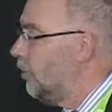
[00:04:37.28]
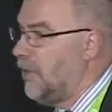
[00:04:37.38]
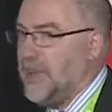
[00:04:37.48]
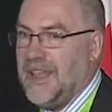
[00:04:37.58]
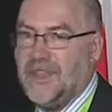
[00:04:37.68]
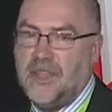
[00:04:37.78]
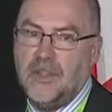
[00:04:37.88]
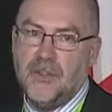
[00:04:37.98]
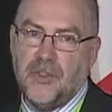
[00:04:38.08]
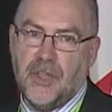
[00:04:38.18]
over
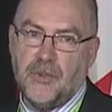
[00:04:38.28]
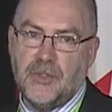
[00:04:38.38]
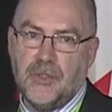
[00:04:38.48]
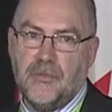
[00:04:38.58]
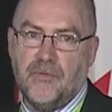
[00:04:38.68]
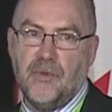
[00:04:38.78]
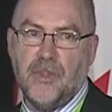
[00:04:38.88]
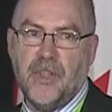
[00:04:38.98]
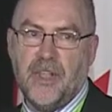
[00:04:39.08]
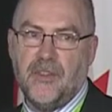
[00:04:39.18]
18,000
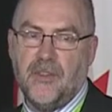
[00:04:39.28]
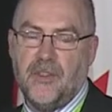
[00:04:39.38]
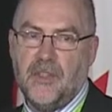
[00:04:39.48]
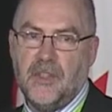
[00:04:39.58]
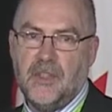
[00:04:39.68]
full-length